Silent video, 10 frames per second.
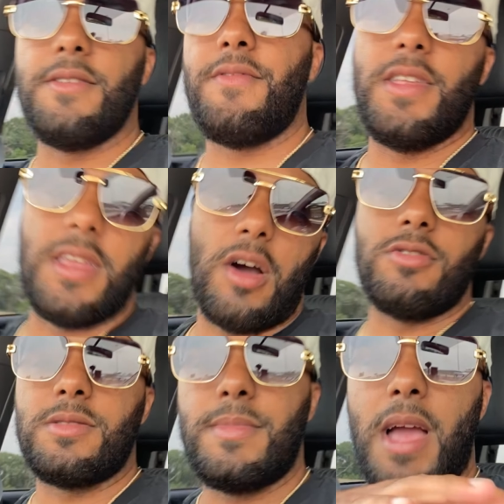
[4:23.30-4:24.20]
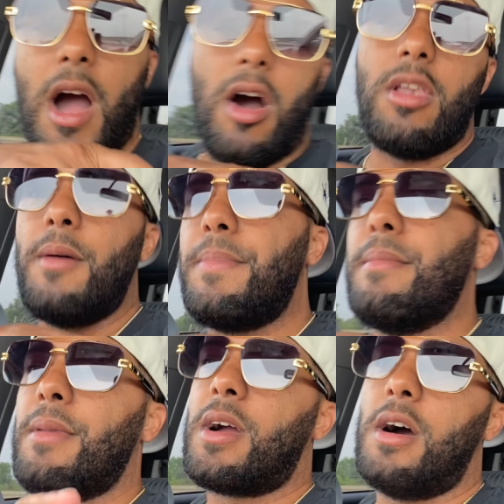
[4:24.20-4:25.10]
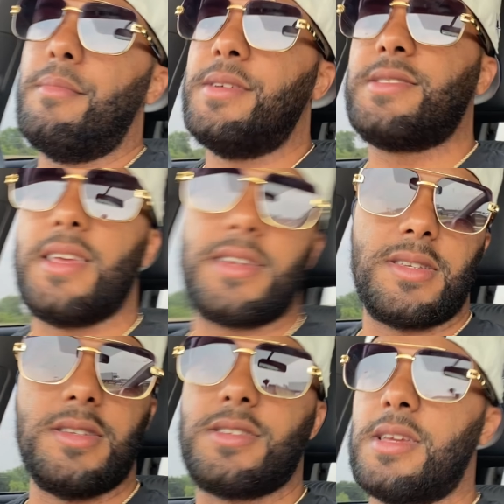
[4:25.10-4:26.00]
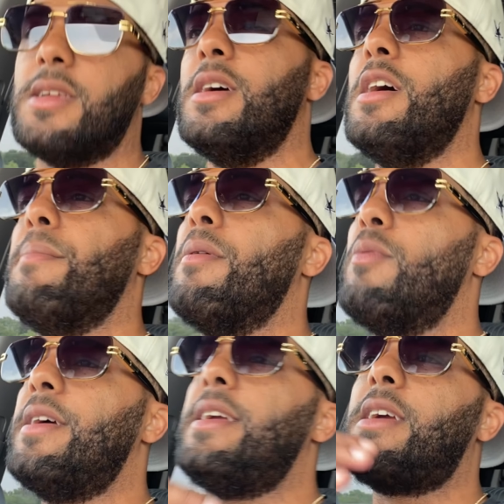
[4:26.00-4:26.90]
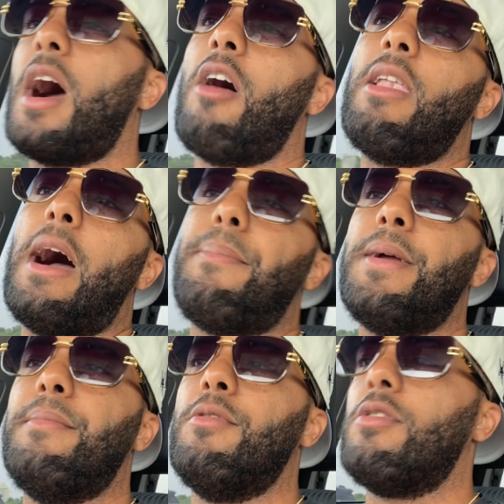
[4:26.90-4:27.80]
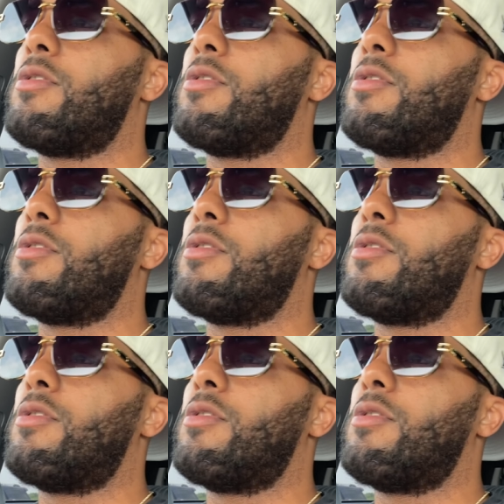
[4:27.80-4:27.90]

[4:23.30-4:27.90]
and videos and be all up in my comment section and shit. But when he called out Pitbull